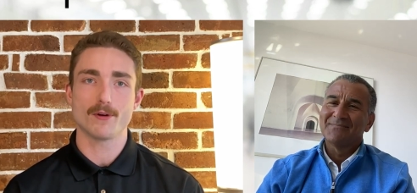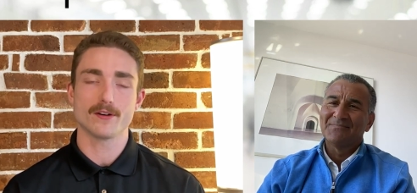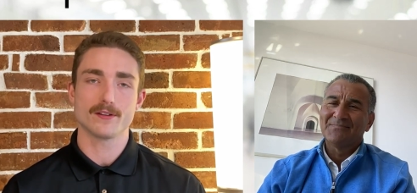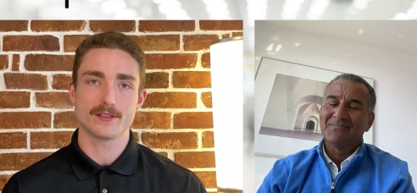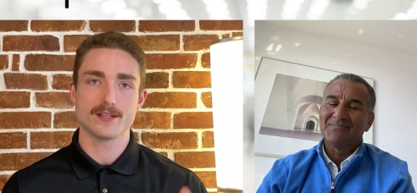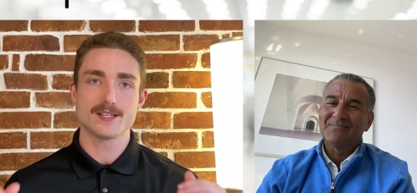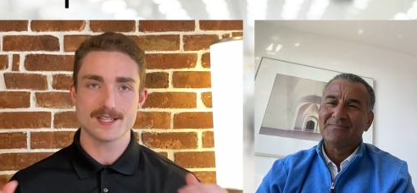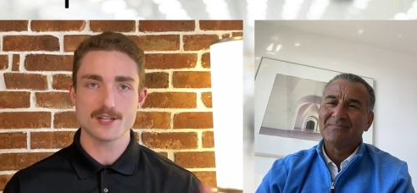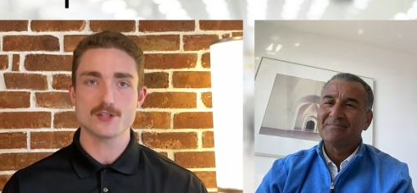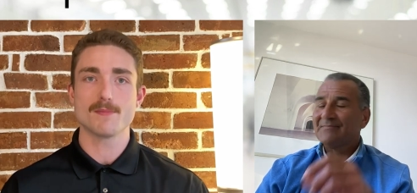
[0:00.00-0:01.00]
Speaker 1: where the
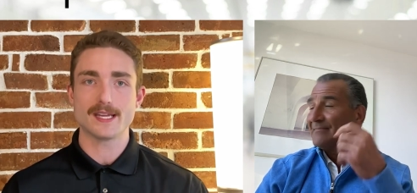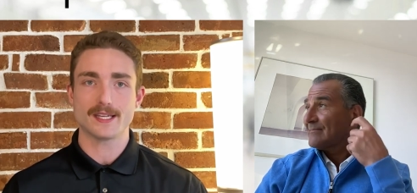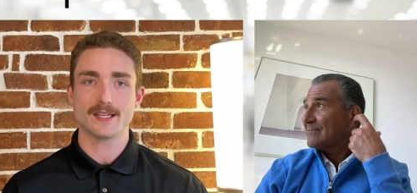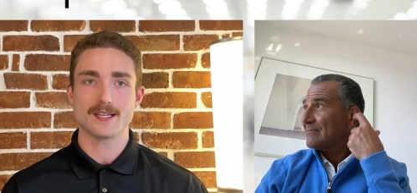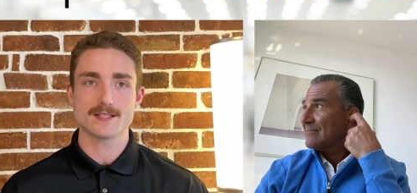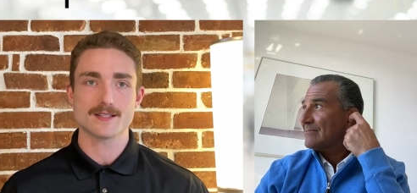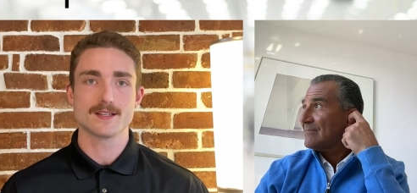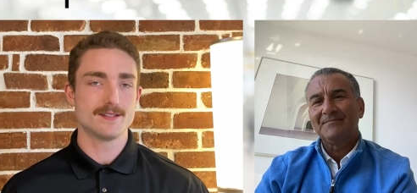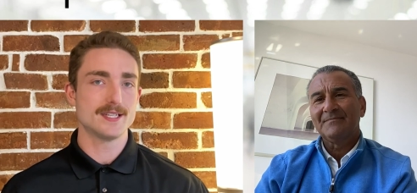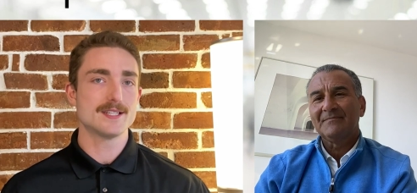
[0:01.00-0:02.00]
decision making
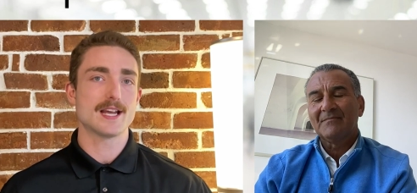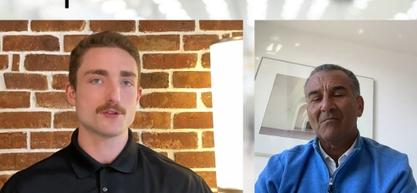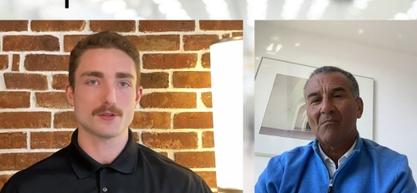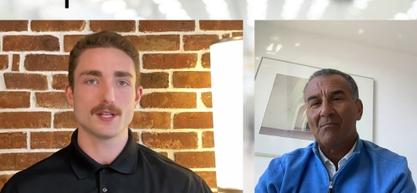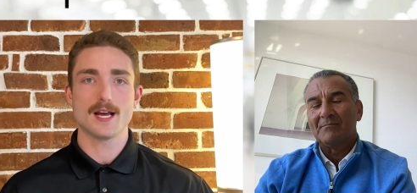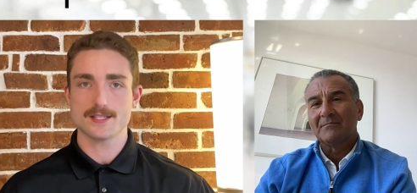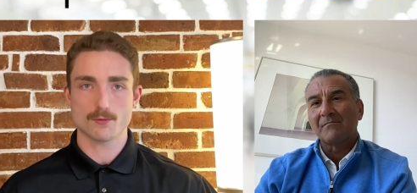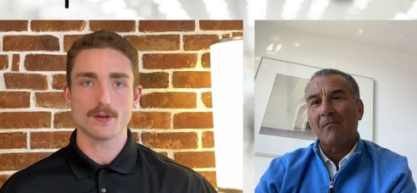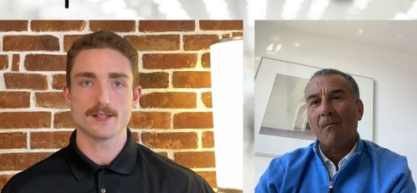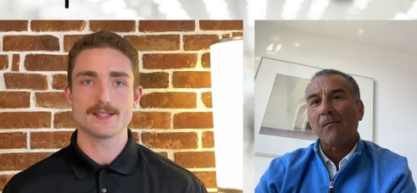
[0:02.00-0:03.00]
is
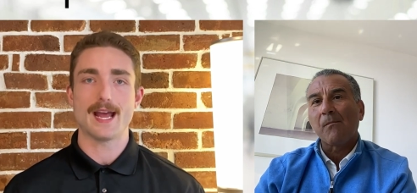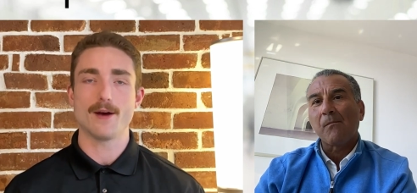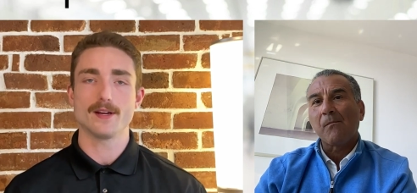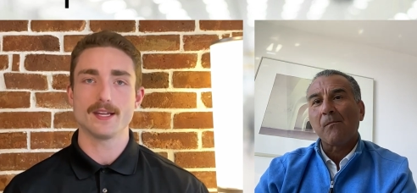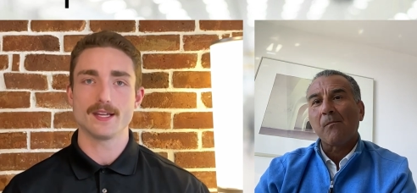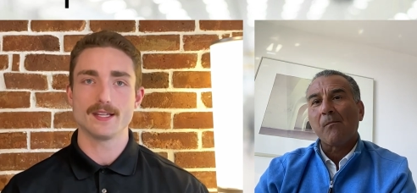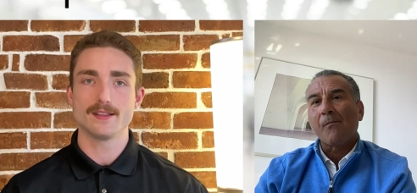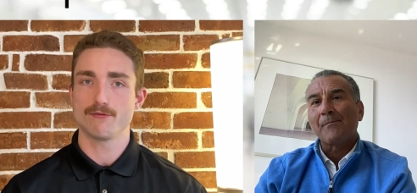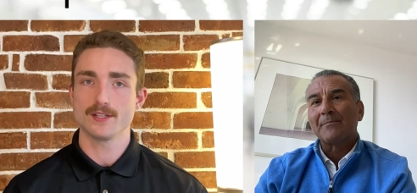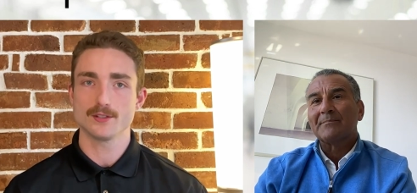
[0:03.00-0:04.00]
decentralized, where it's out
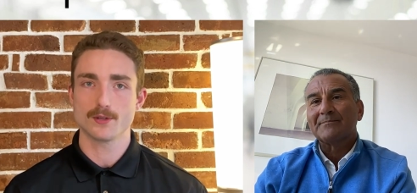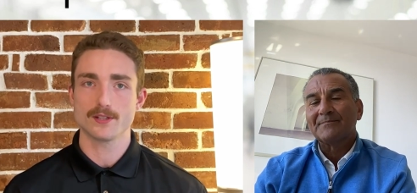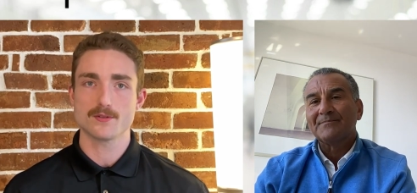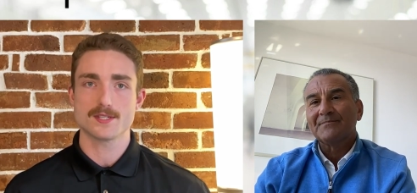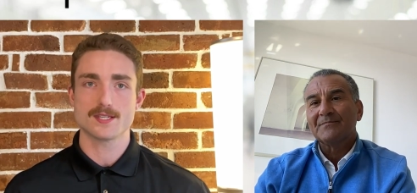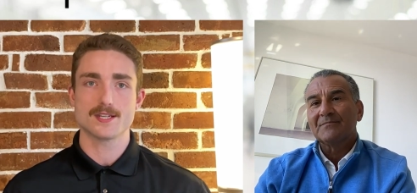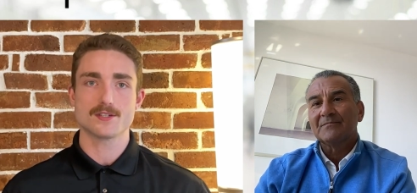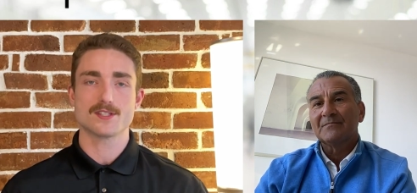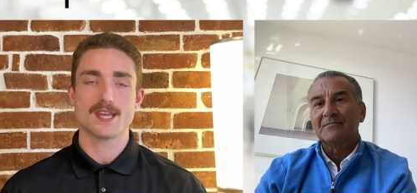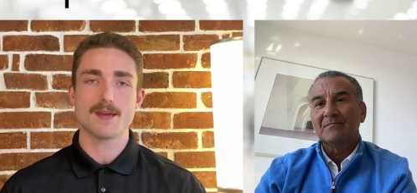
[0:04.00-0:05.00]
in the field where those
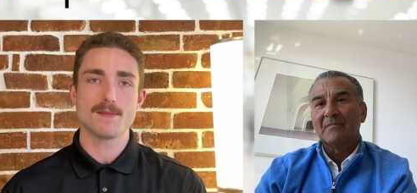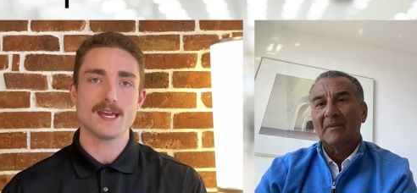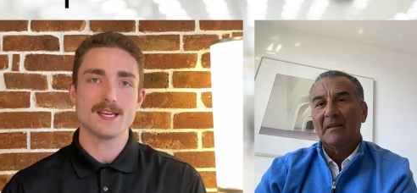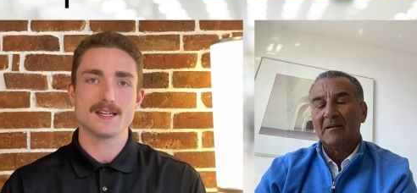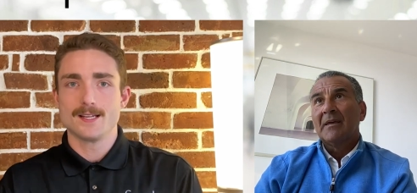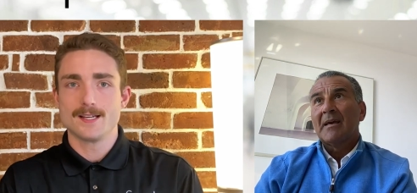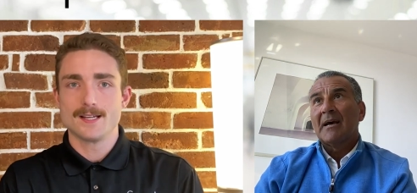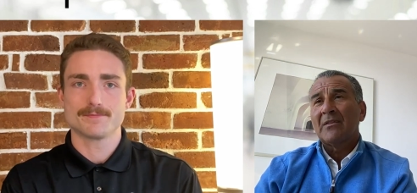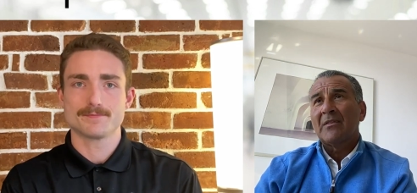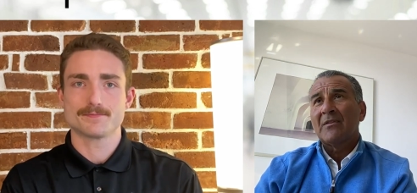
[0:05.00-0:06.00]
decisions get made?
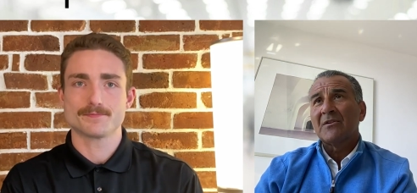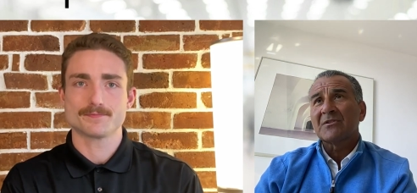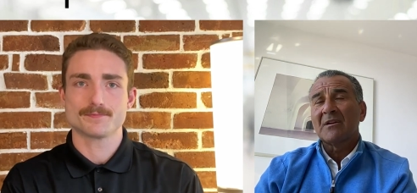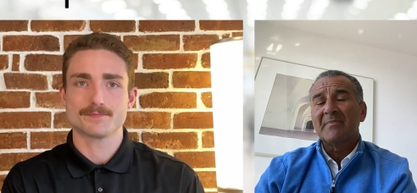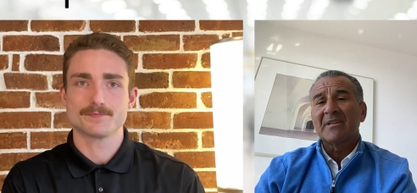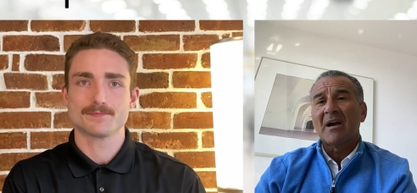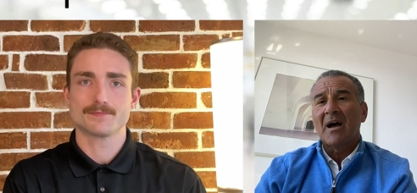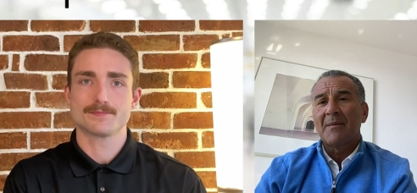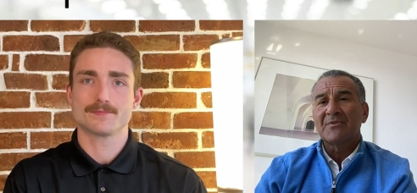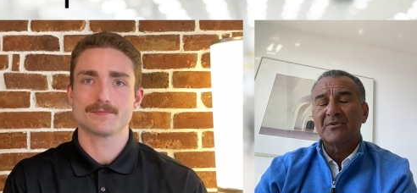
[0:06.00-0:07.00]
Yeah,
Speaker 2: there's going to be
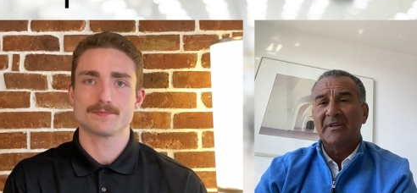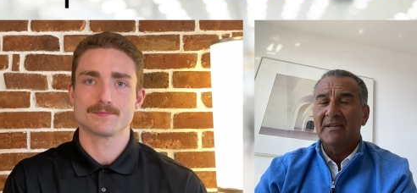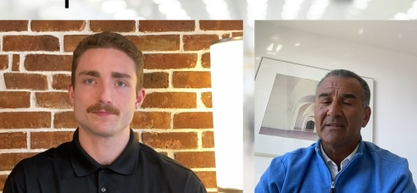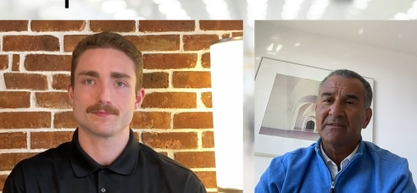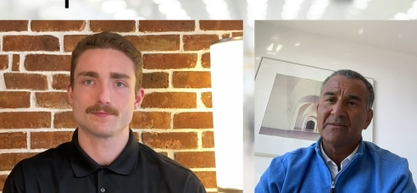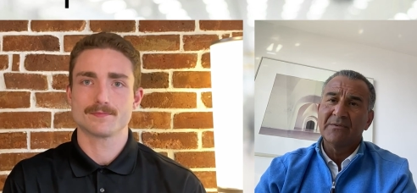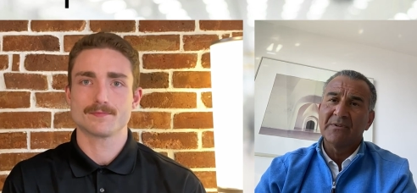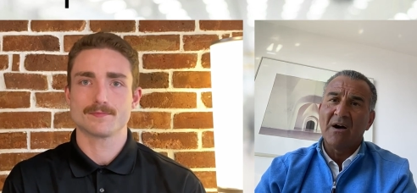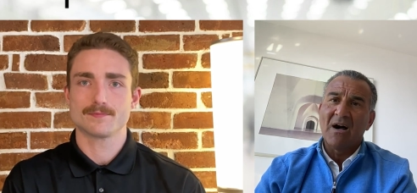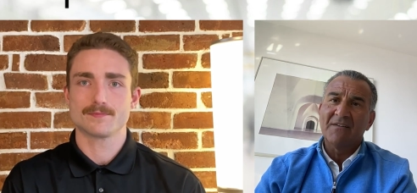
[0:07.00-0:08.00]
times you need to do
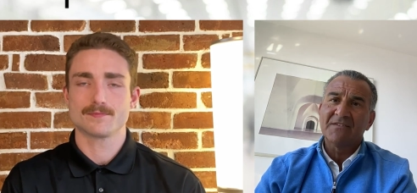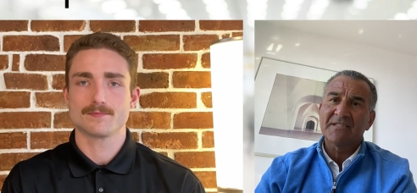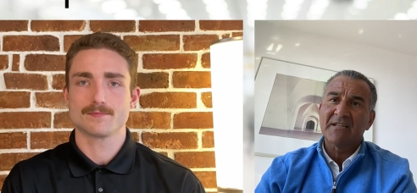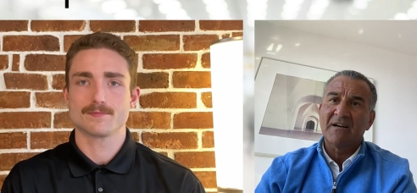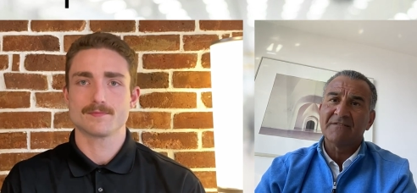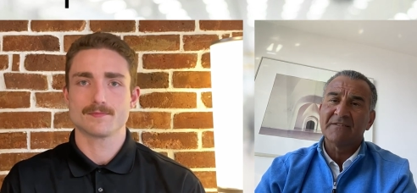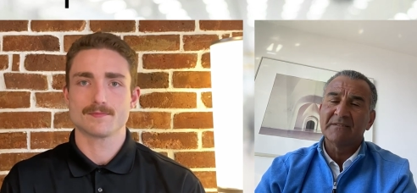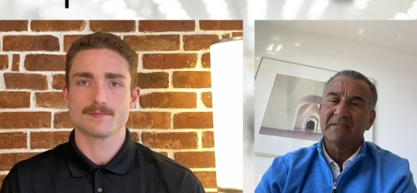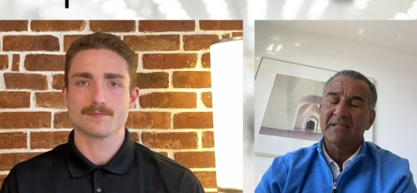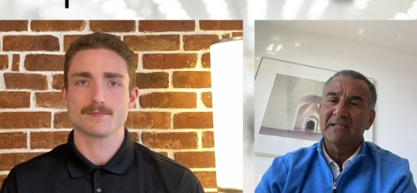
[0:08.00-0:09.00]
the office stuff
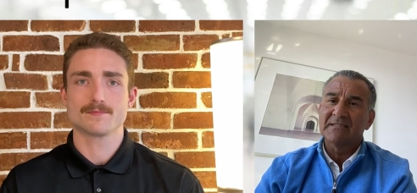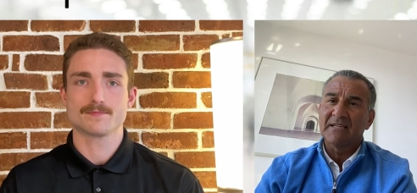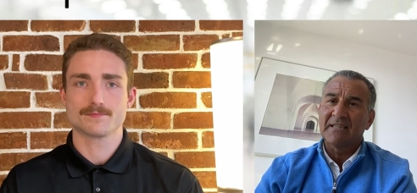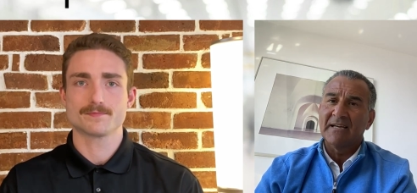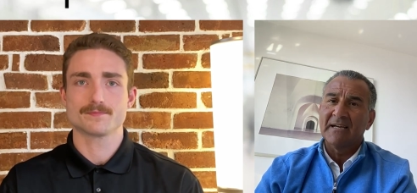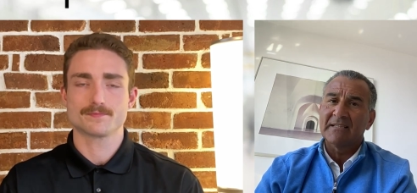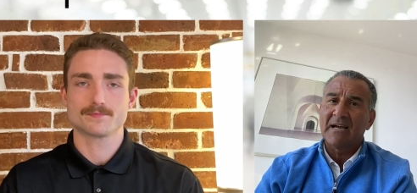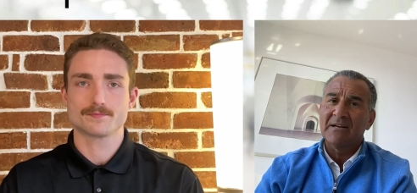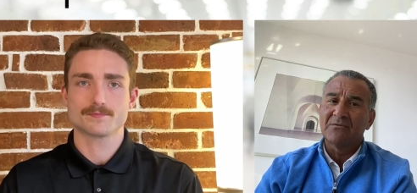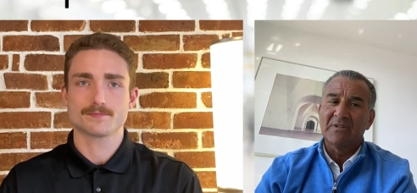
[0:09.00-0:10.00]
and things like that.
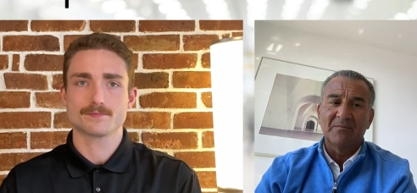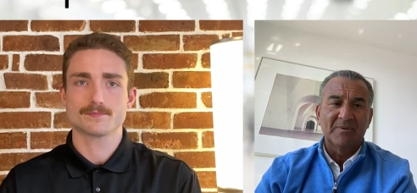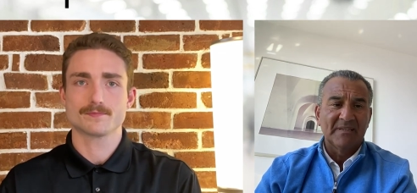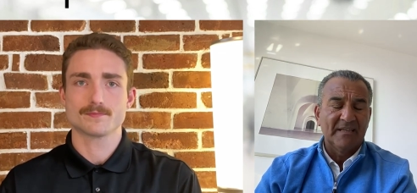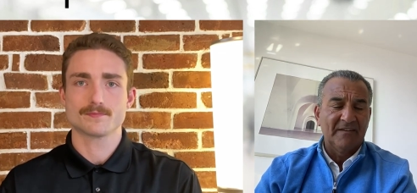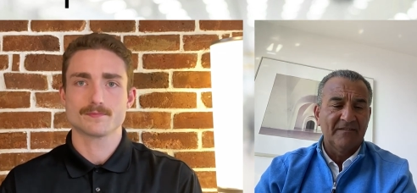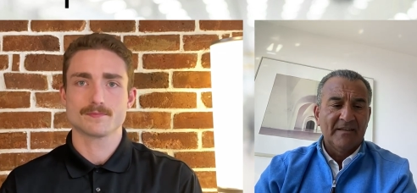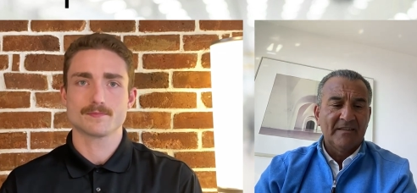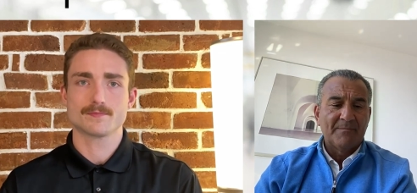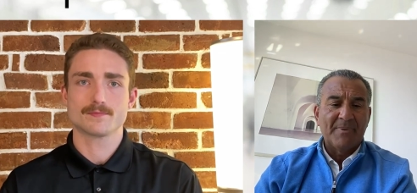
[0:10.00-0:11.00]
I really believe
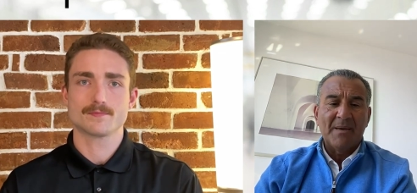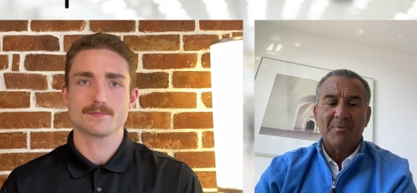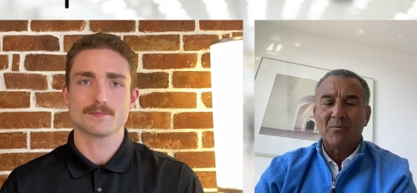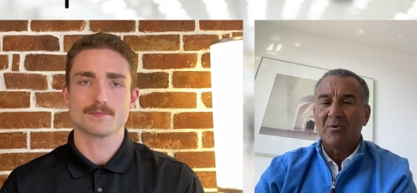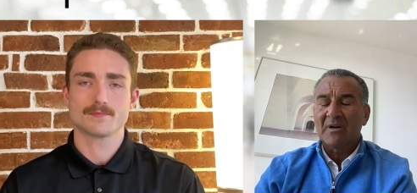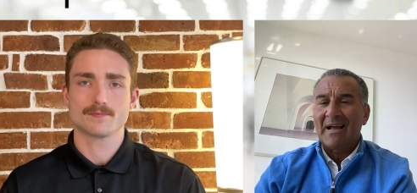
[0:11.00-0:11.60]
the paperwork